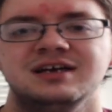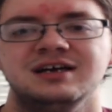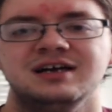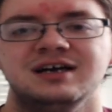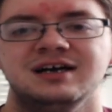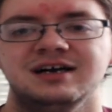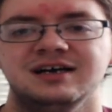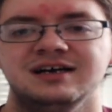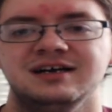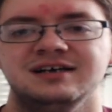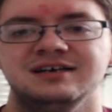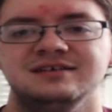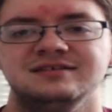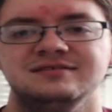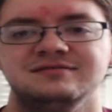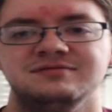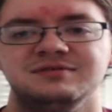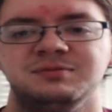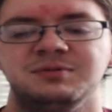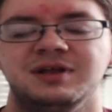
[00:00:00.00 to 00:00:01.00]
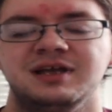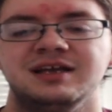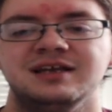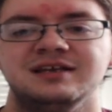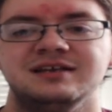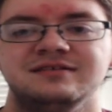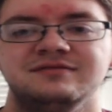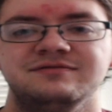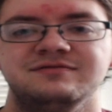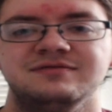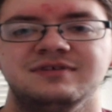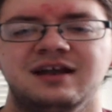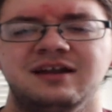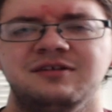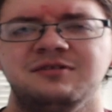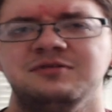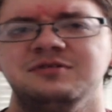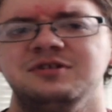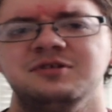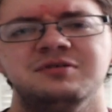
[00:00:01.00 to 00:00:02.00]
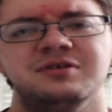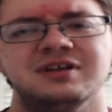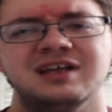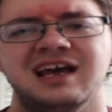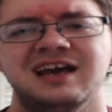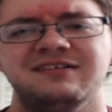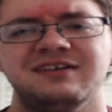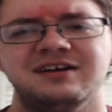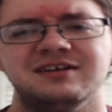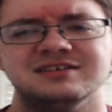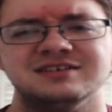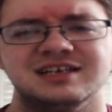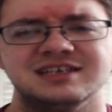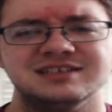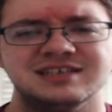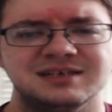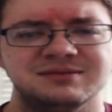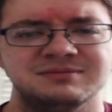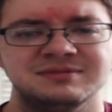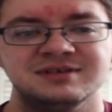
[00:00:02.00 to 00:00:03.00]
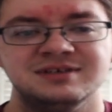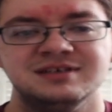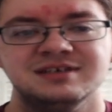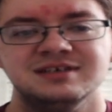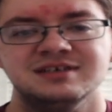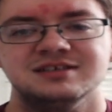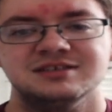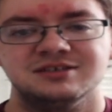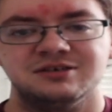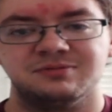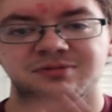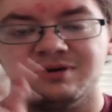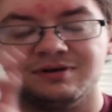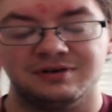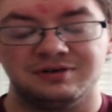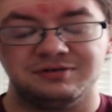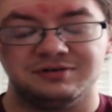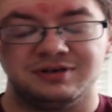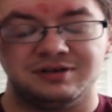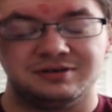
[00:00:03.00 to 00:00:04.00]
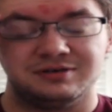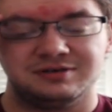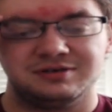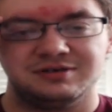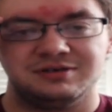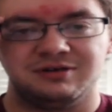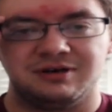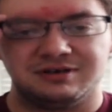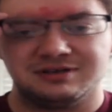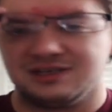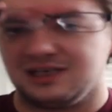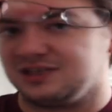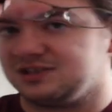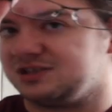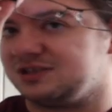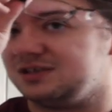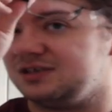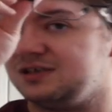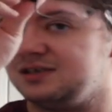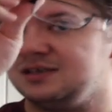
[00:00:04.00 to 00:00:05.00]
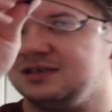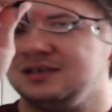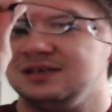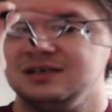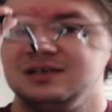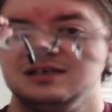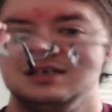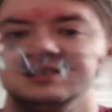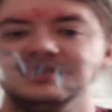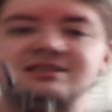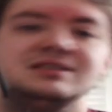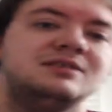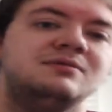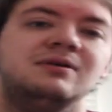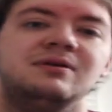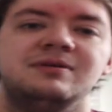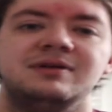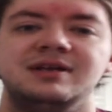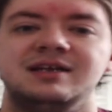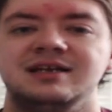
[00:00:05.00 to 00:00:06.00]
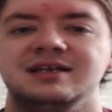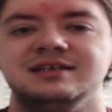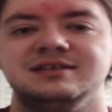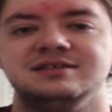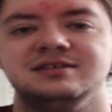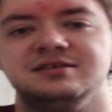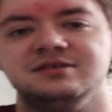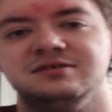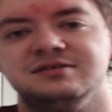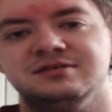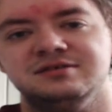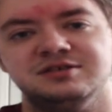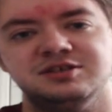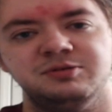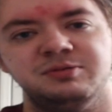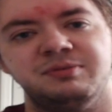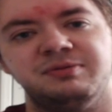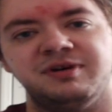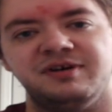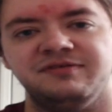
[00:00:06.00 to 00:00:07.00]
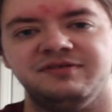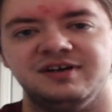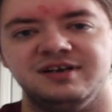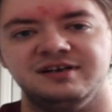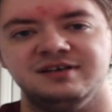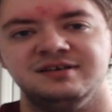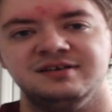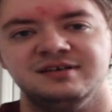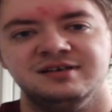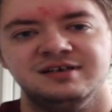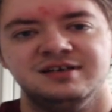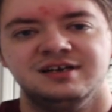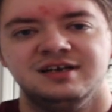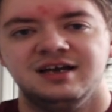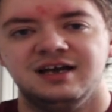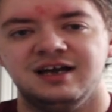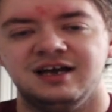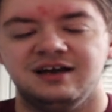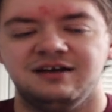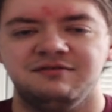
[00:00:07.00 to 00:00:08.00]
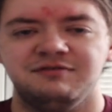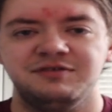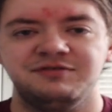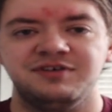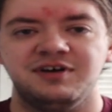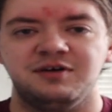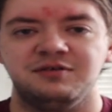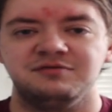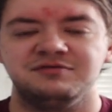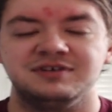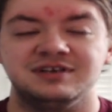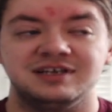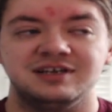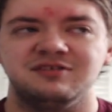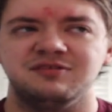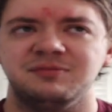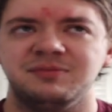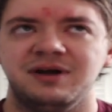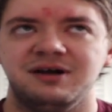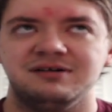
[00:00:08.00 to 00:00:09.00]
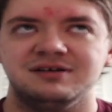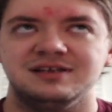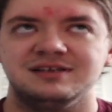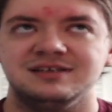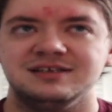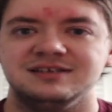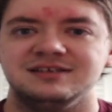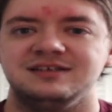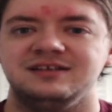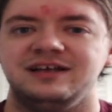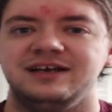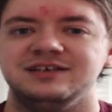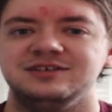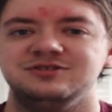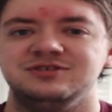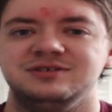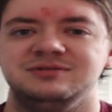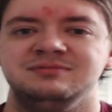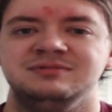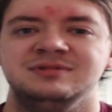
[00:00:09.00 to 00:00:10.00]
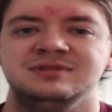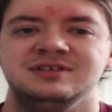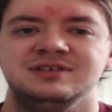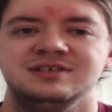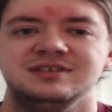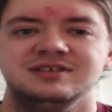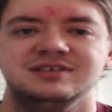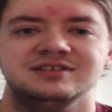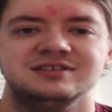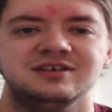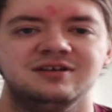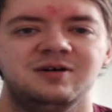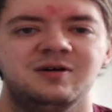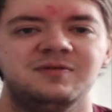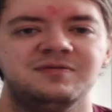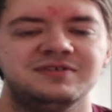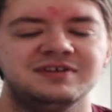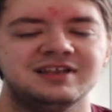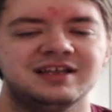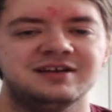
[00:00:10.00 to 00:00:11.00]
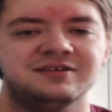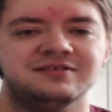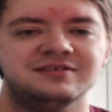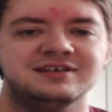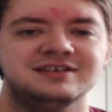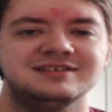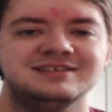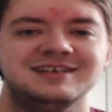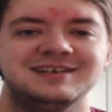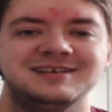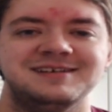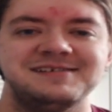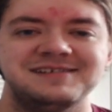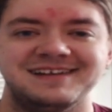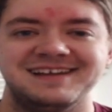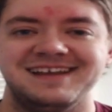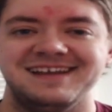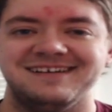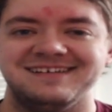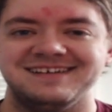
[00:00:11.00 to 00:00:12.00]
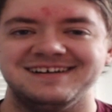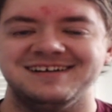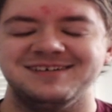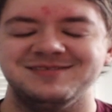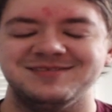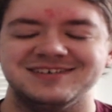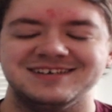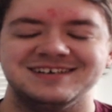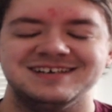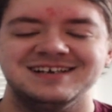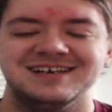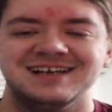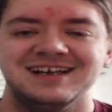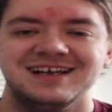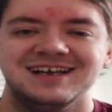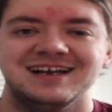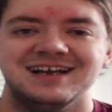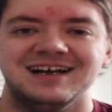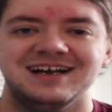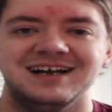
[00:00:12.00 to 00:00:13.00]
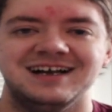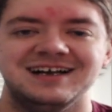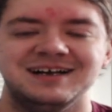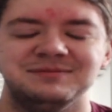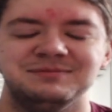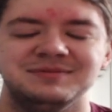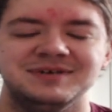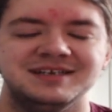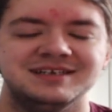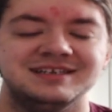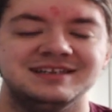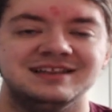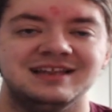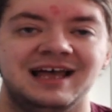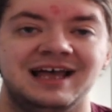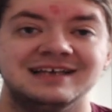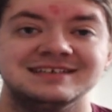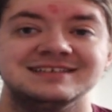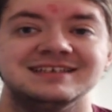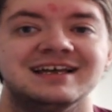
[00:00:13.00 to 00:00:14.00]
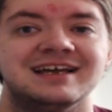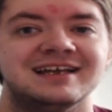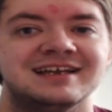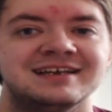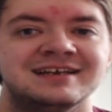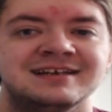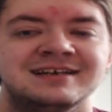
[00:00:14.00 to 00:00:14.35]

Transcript: Uh, we played, I don't know, two and a half hours last time. So I'll probably do another two-hour section. See where we can get to. Should be pretty fun. Uh, we felt really overpowered at the end of the last stream. So hopefully that'll continue to carry over. Uh, but last night,